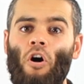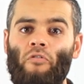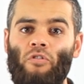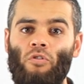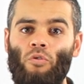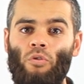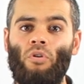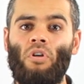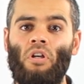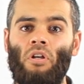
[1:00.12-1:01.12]
of
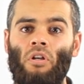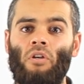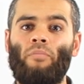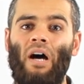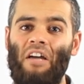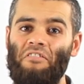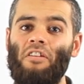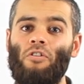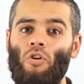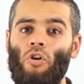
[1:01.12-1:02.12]
you
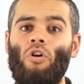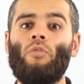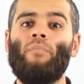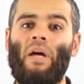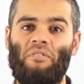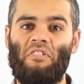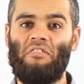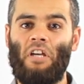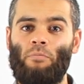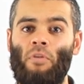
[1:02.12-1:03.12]
passing your maths
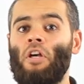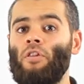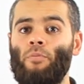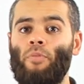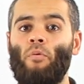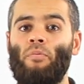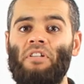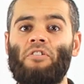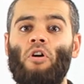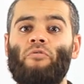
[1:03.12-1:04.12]
exam the
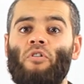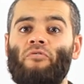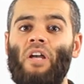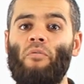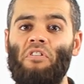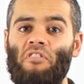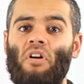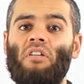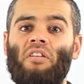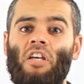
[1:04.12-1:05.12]
probability of your favorite
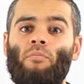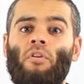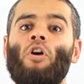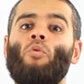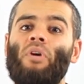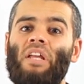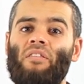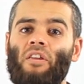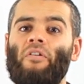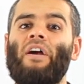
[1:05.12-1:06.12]
soccer team
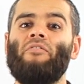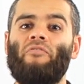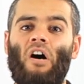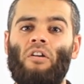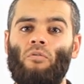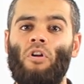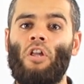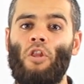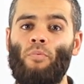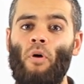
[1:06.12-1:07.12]
winning the grand final,
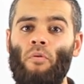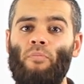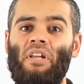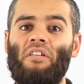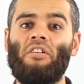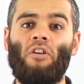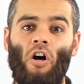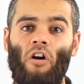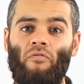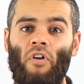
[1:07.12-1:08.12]
the probability
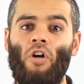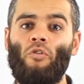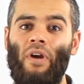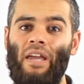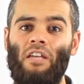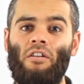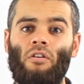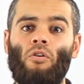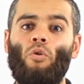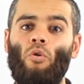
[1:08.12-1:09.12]
of rain
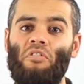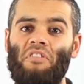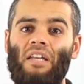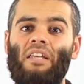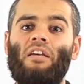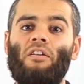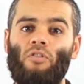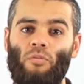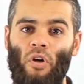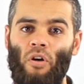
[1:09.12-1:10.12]
or sunny
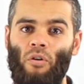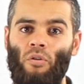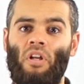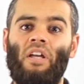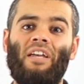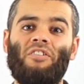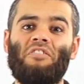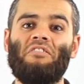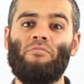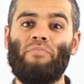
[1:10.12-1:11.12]
tomorrow. It
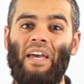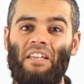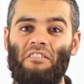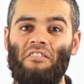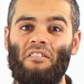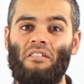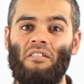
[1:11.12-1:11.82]
just depends